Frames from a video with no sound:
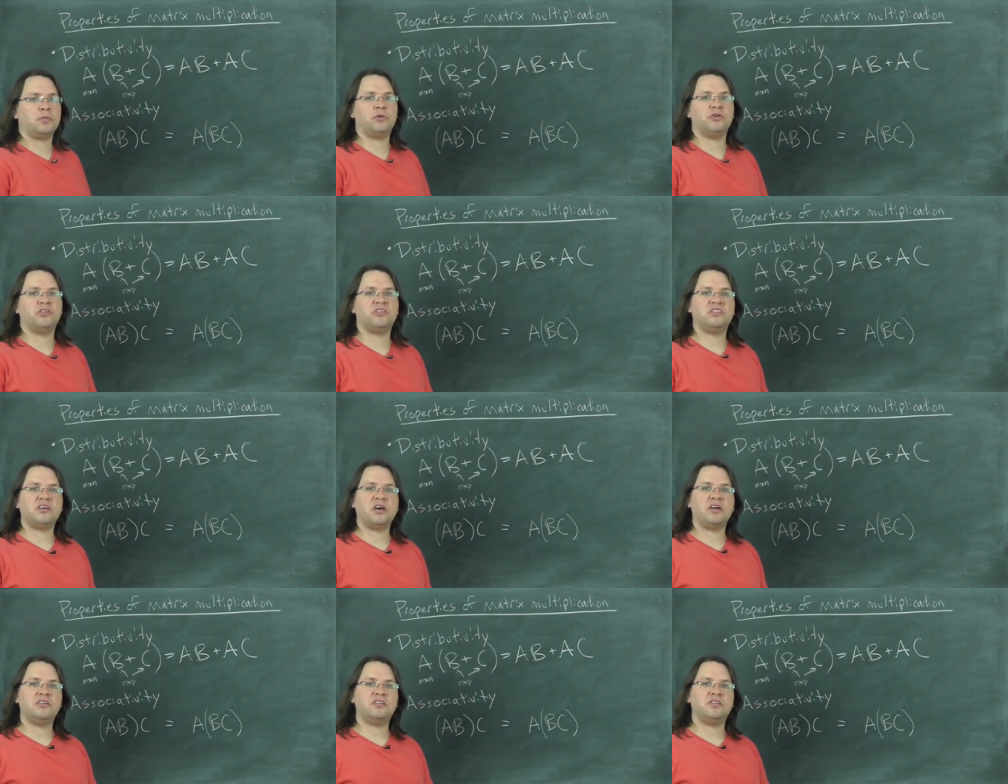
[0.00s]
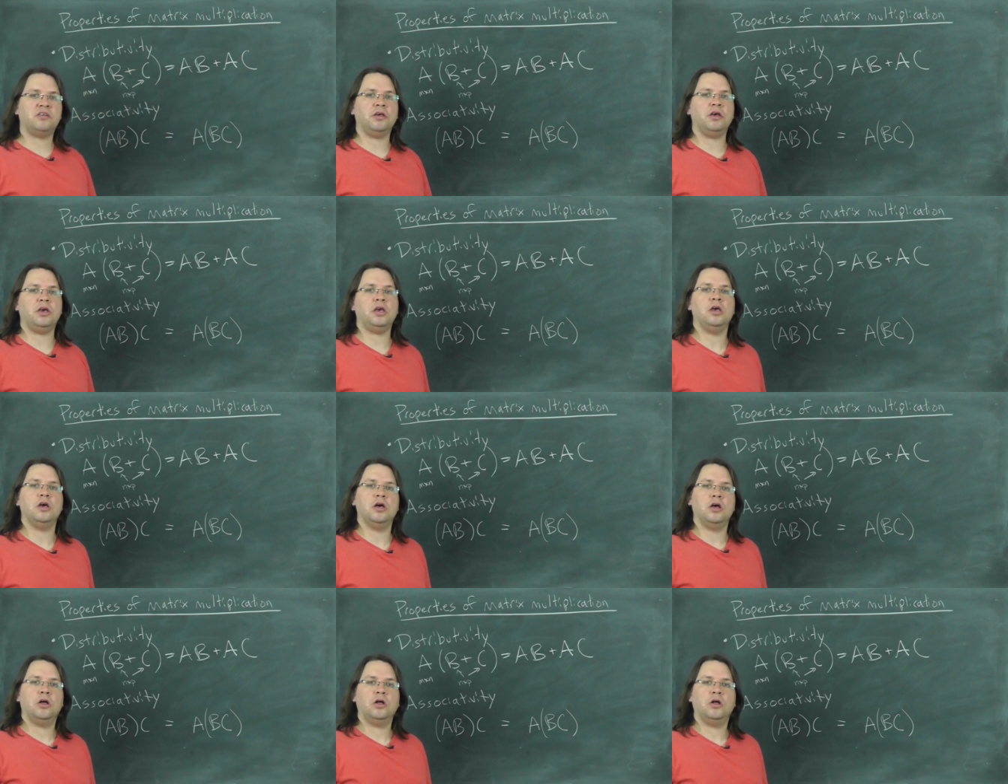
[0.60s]

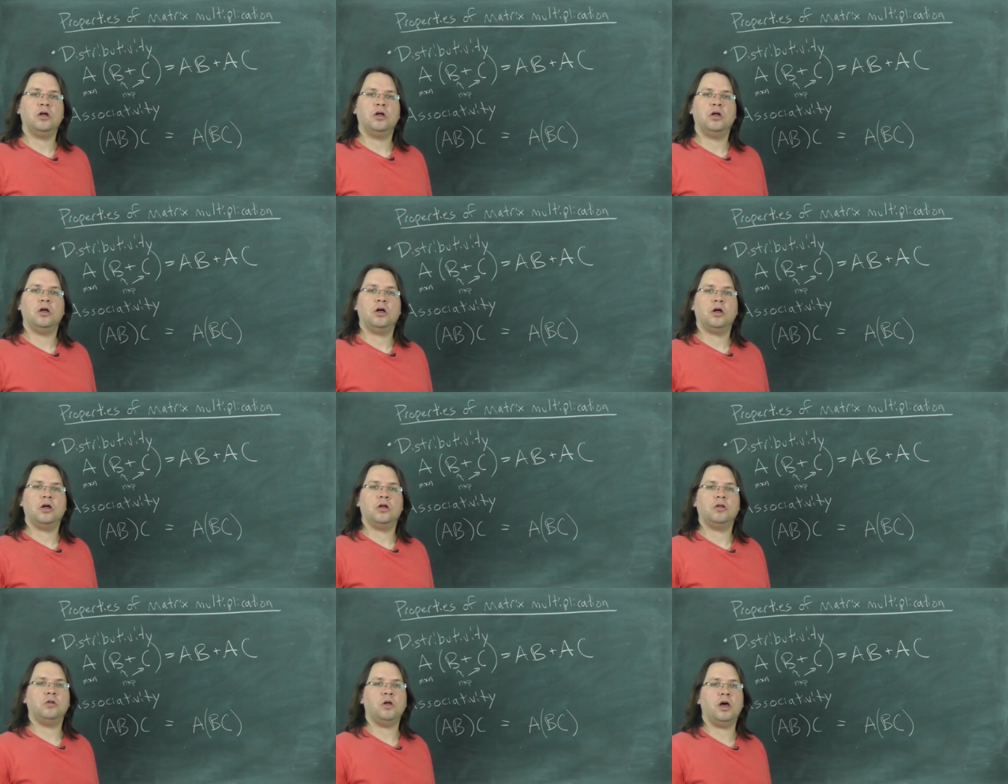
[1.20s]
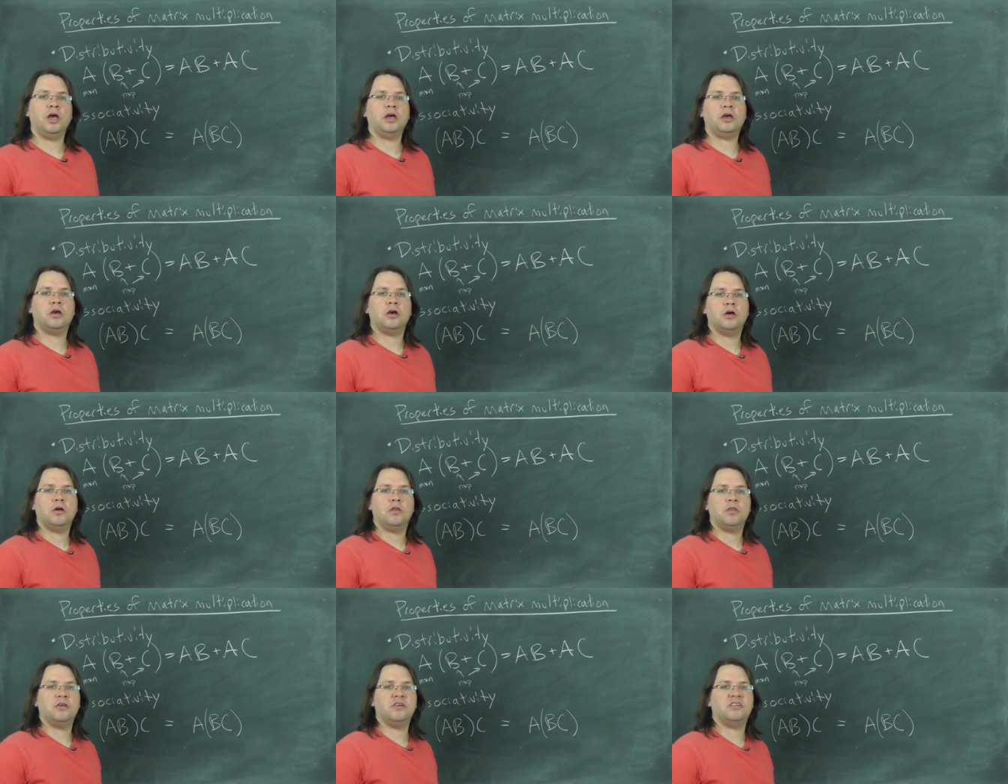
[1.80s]
precisely like
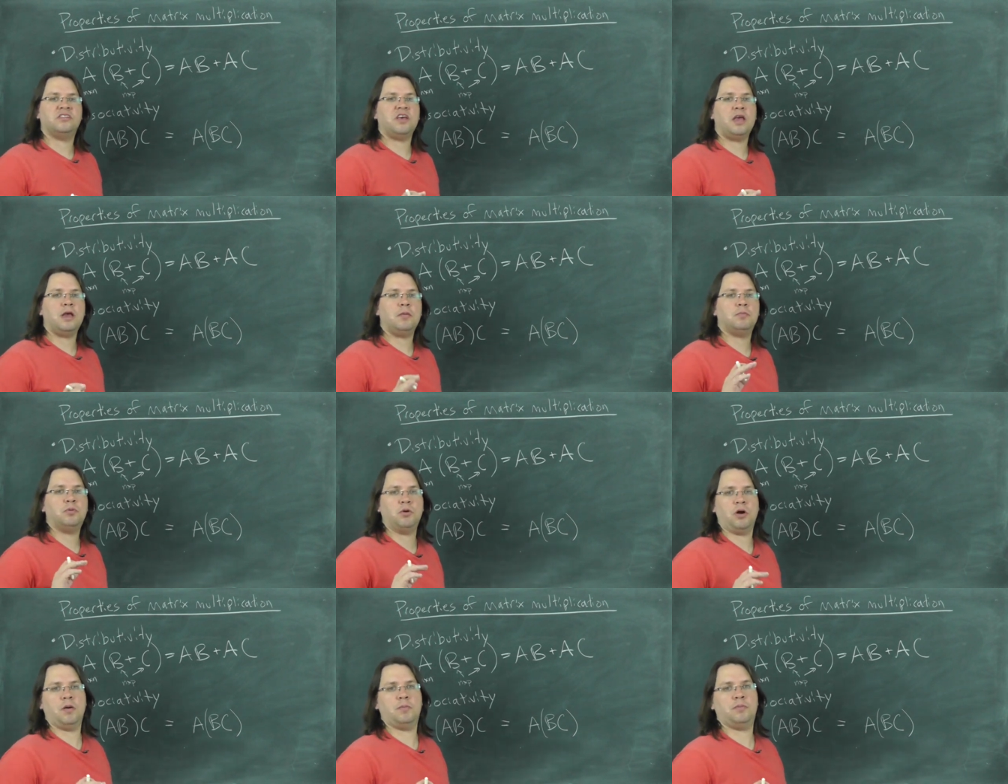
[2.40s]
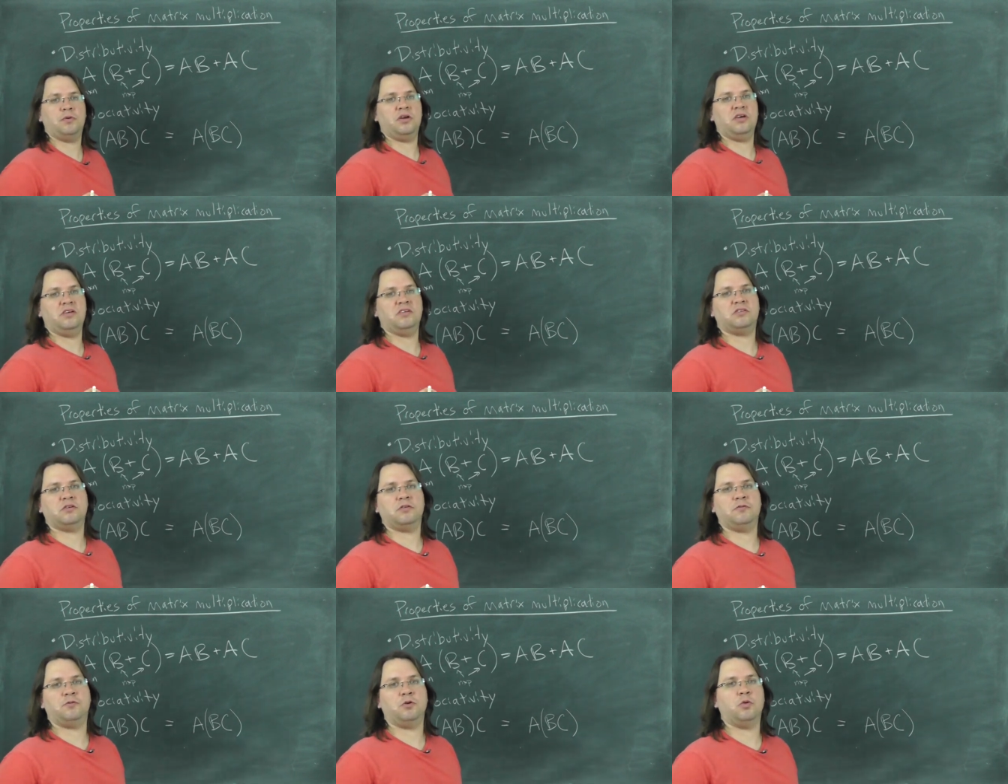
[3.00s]
the same
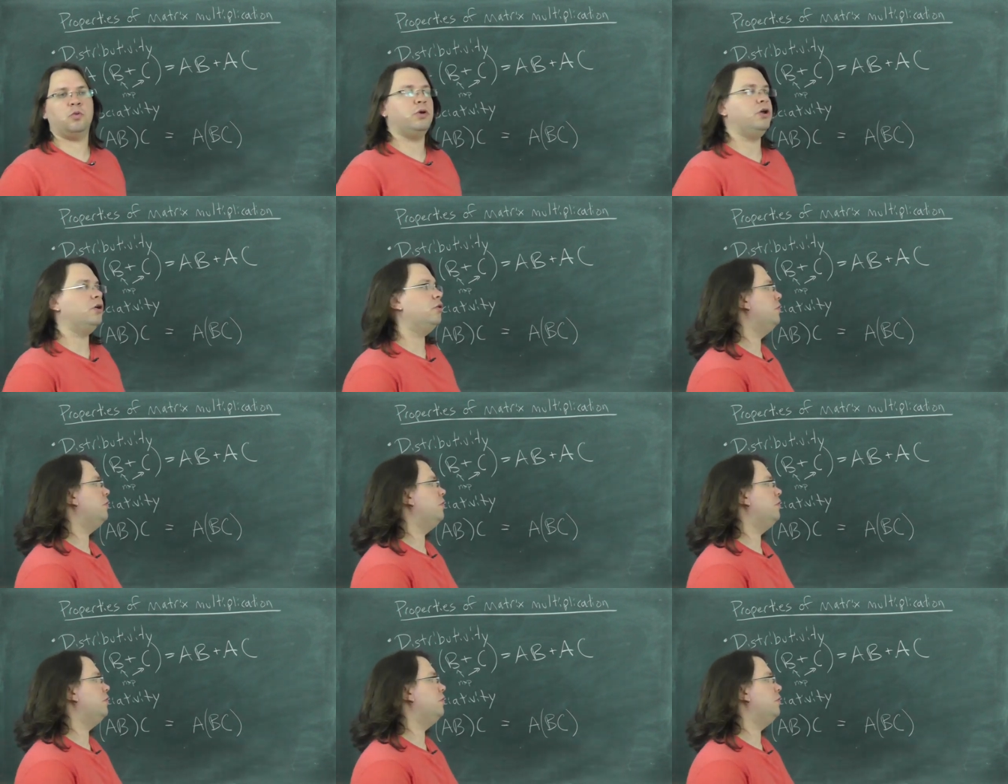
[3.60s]
properties for real